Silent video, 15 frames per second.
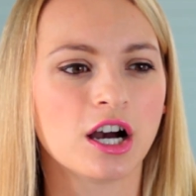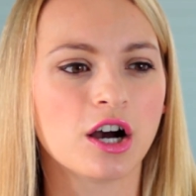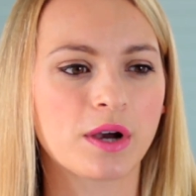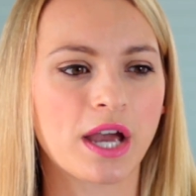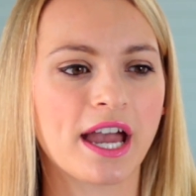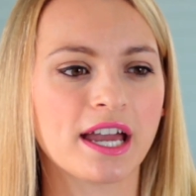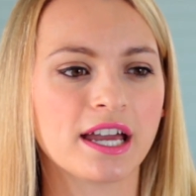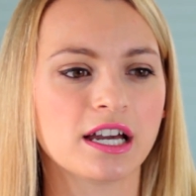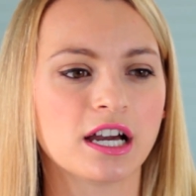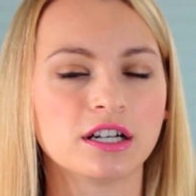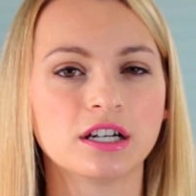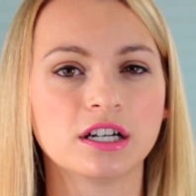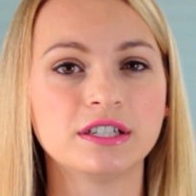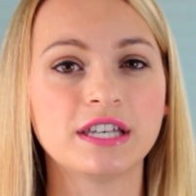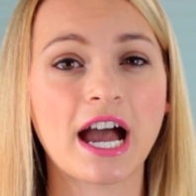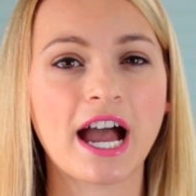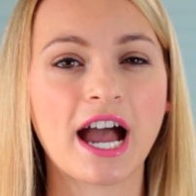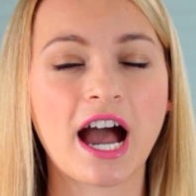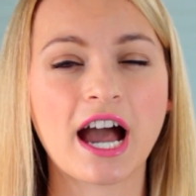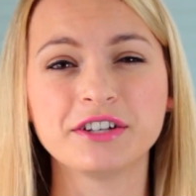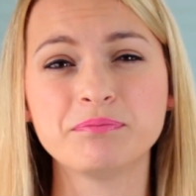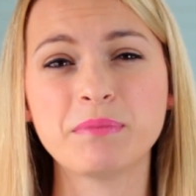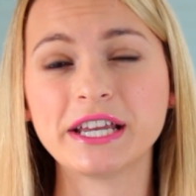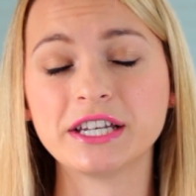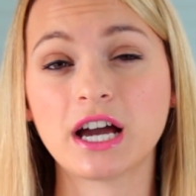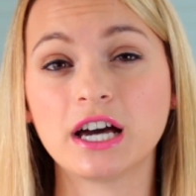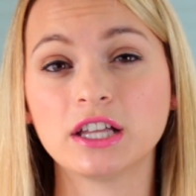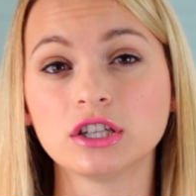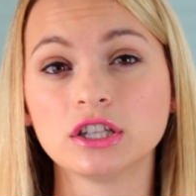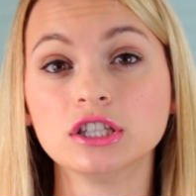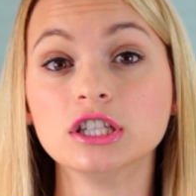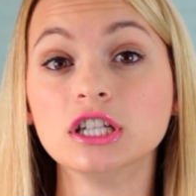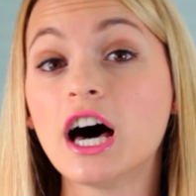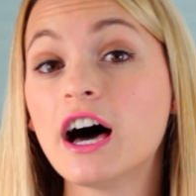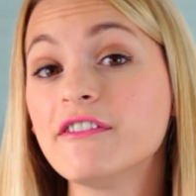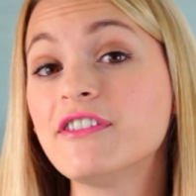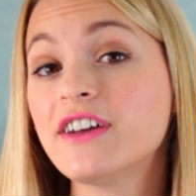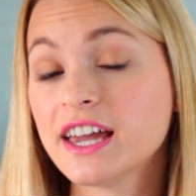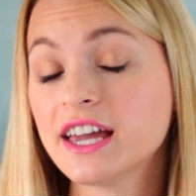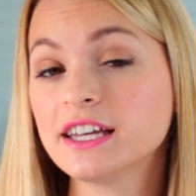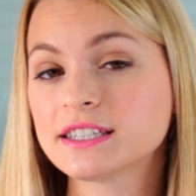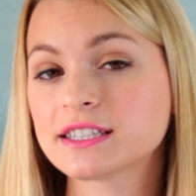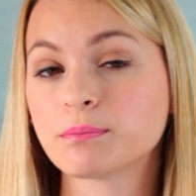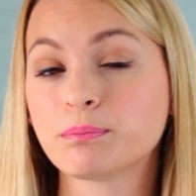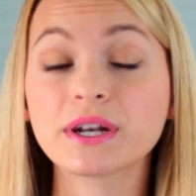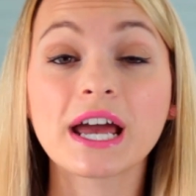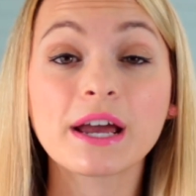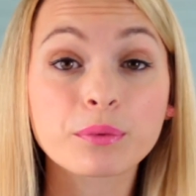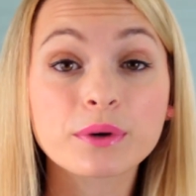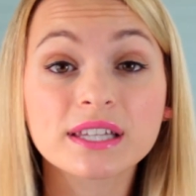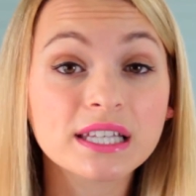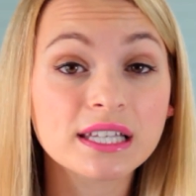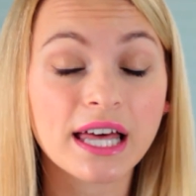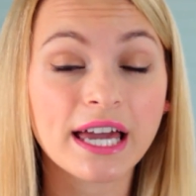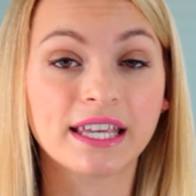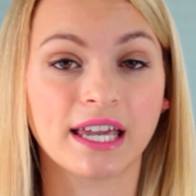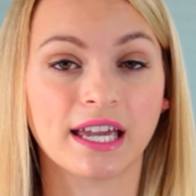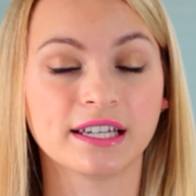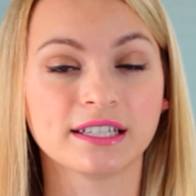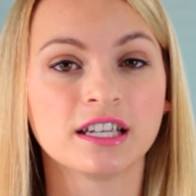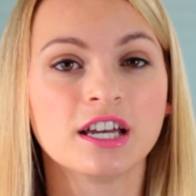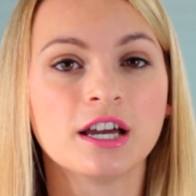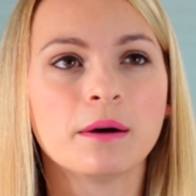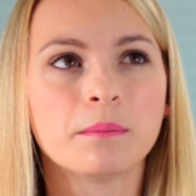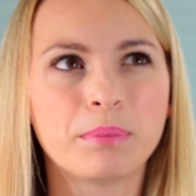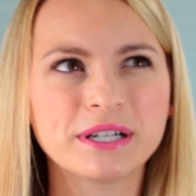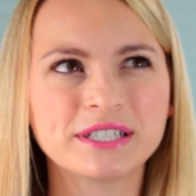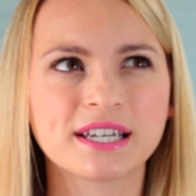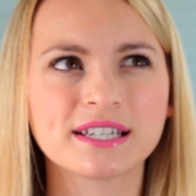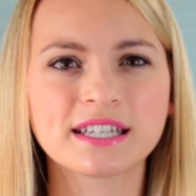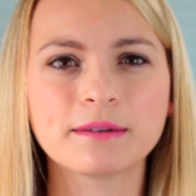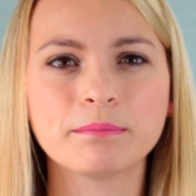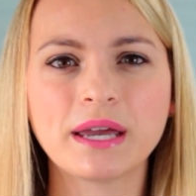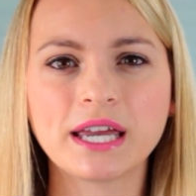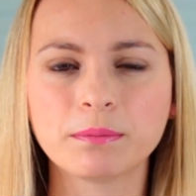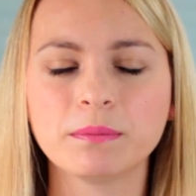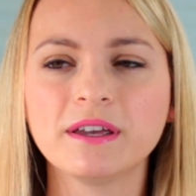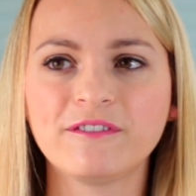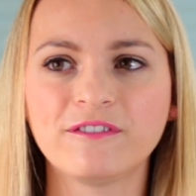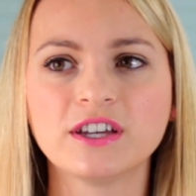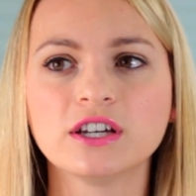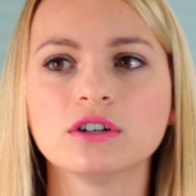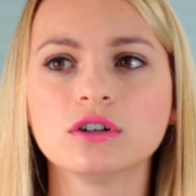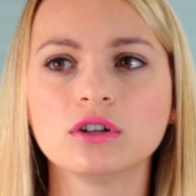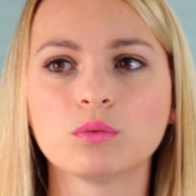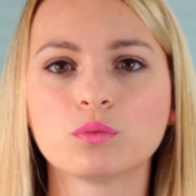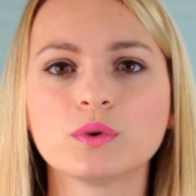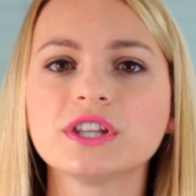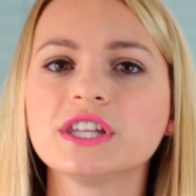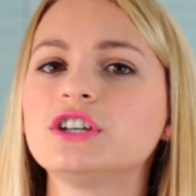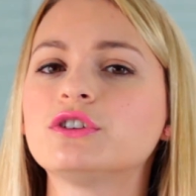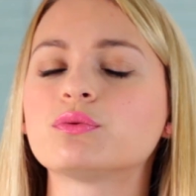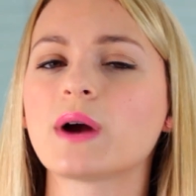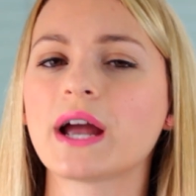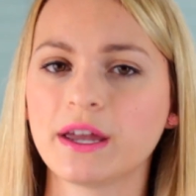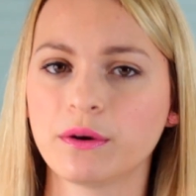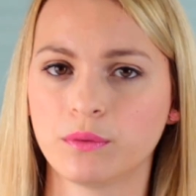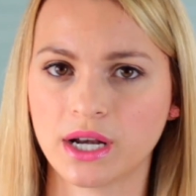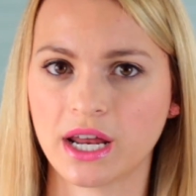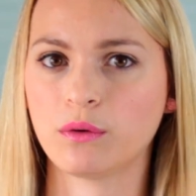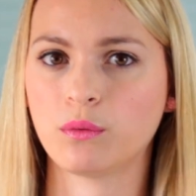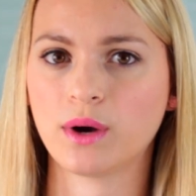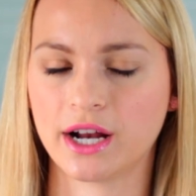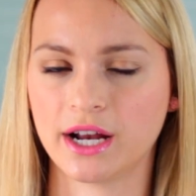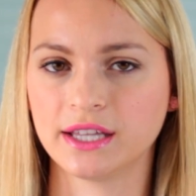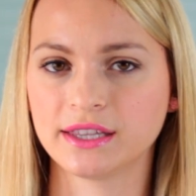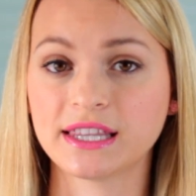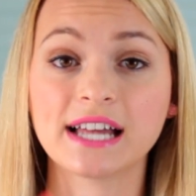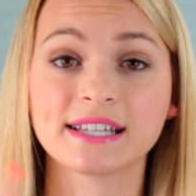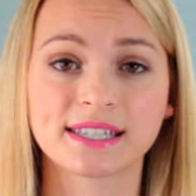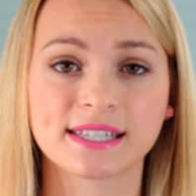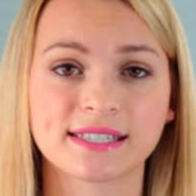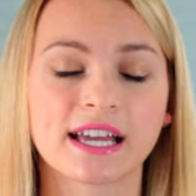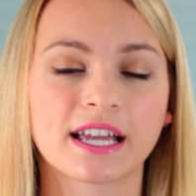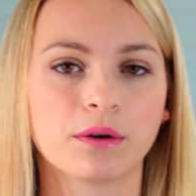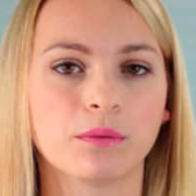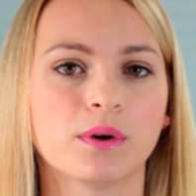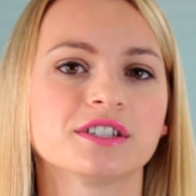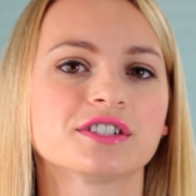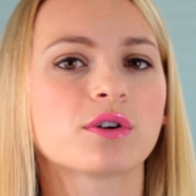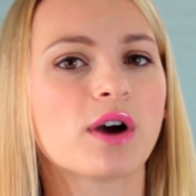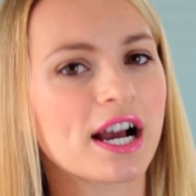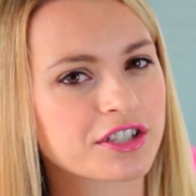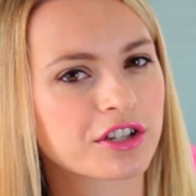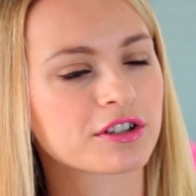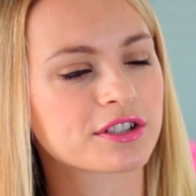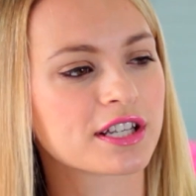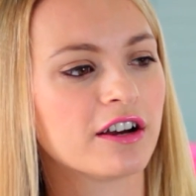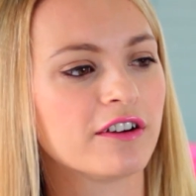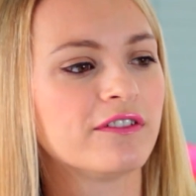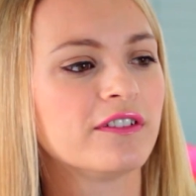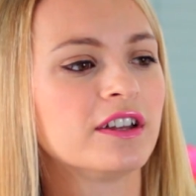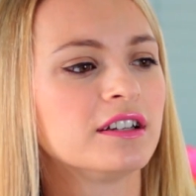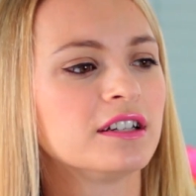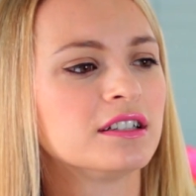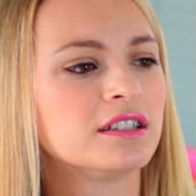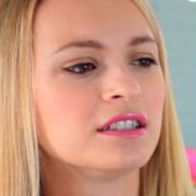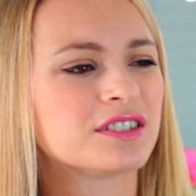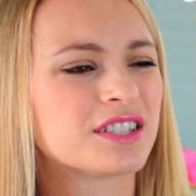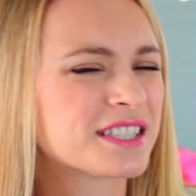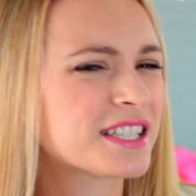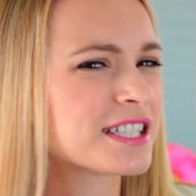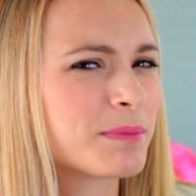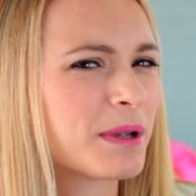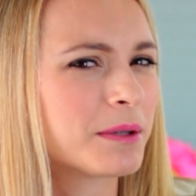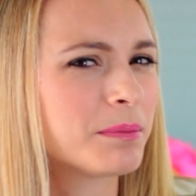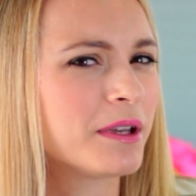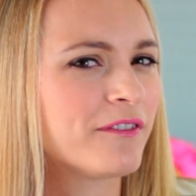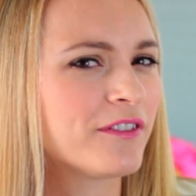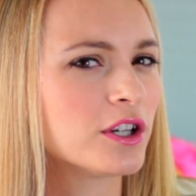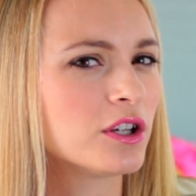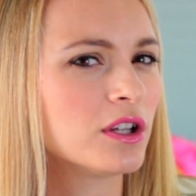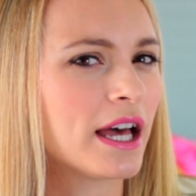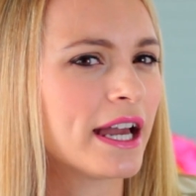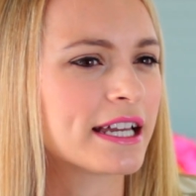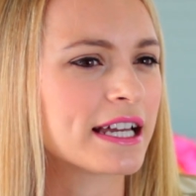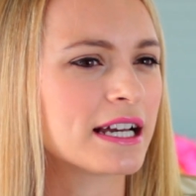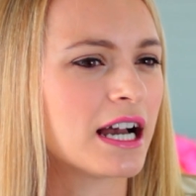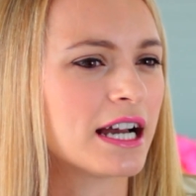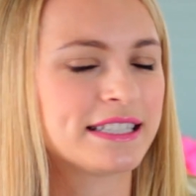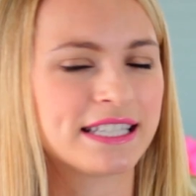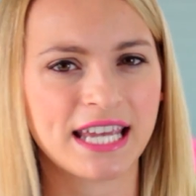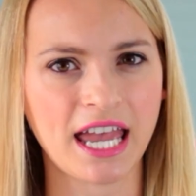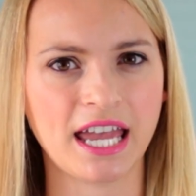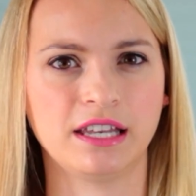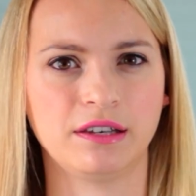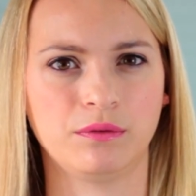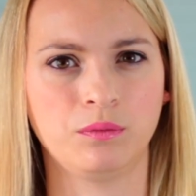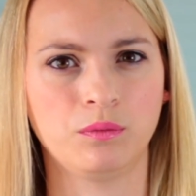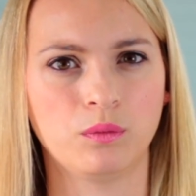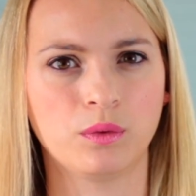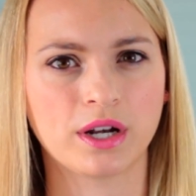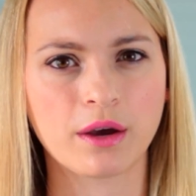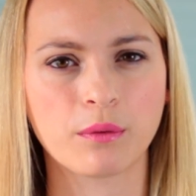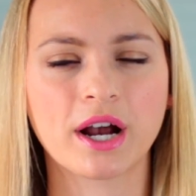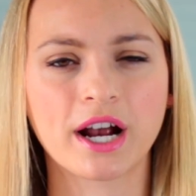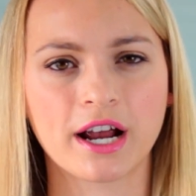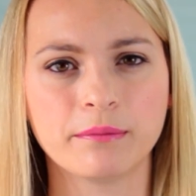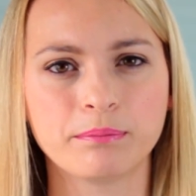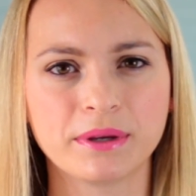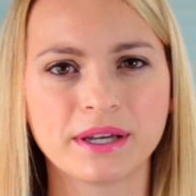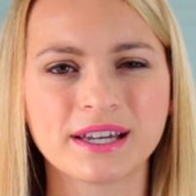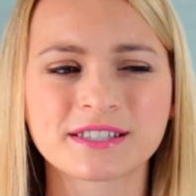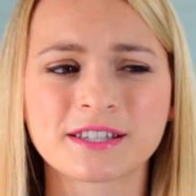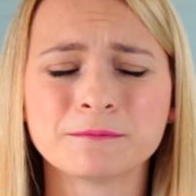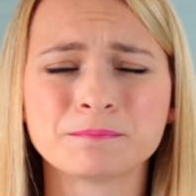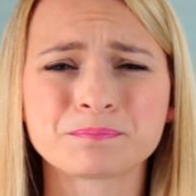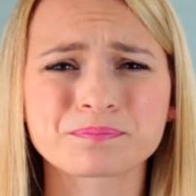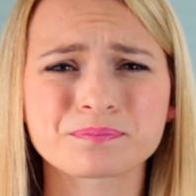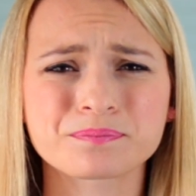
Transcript: okay, now I might not love it, but I really like it. But does it make me feel really great when I wear it? That's the second one. So ask yourself, does this make me feel like a 10 when I wear it? Because